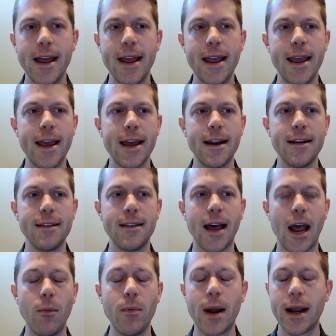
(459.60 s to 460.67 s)
And
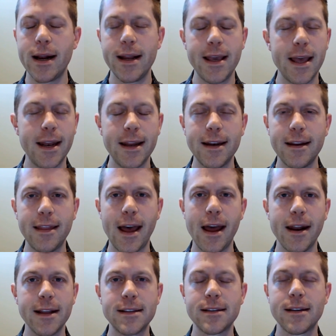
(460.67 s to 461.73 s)
I'm not going to get into
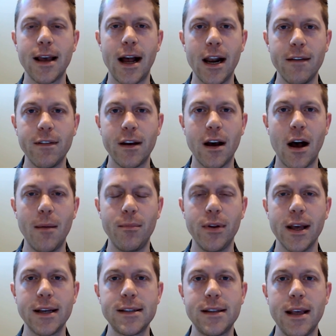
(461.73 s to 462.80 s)
that. It's kind of a
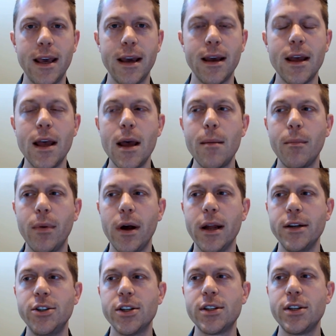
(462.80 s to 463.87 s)
complex thing,
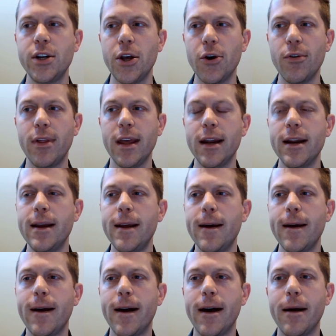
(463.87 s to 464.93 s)
but just know that
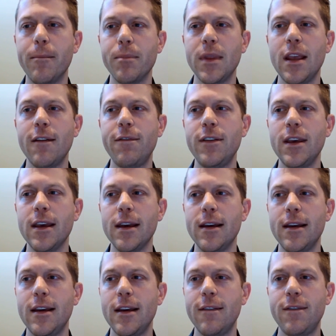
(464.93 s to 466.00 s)
if you
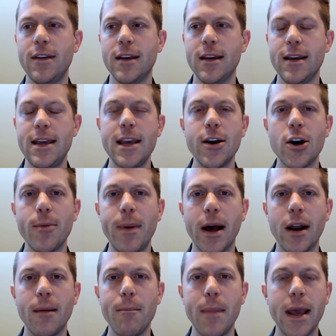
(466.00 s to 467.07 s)
hear
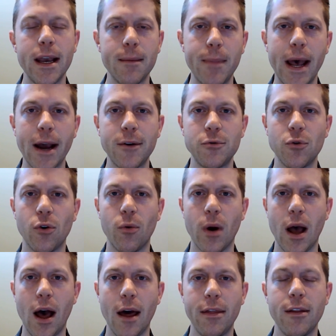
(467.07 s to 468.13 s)
about a mega backdoor
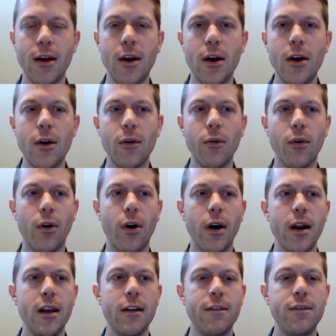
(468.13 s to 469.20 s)
Roth,
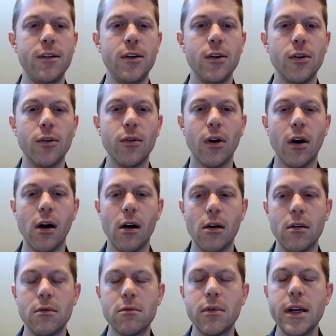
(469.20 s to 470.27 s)
or if you are
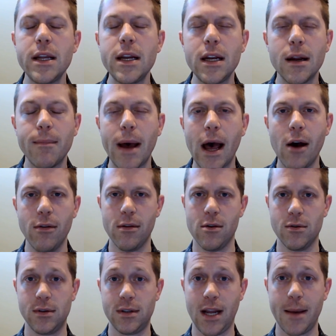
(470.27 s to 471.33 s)
reading about
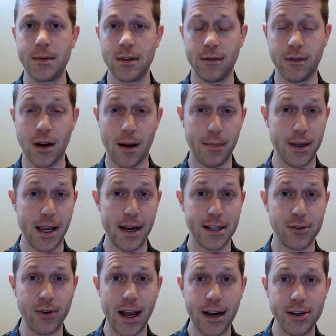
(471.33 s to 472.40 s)
those types of complicated
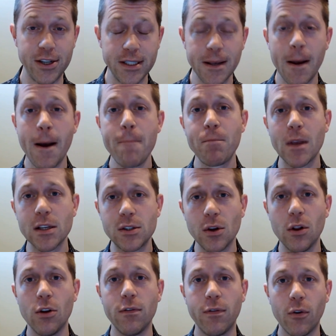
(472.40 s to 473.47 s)
strategies, a
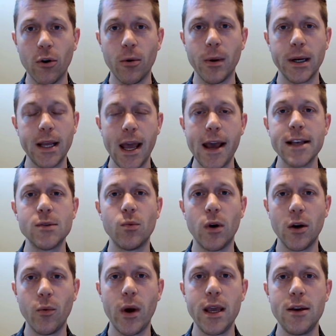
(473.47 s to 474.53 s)
solo 401k is
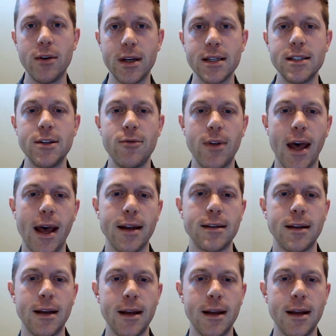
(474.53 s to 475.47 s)
one way you can do that.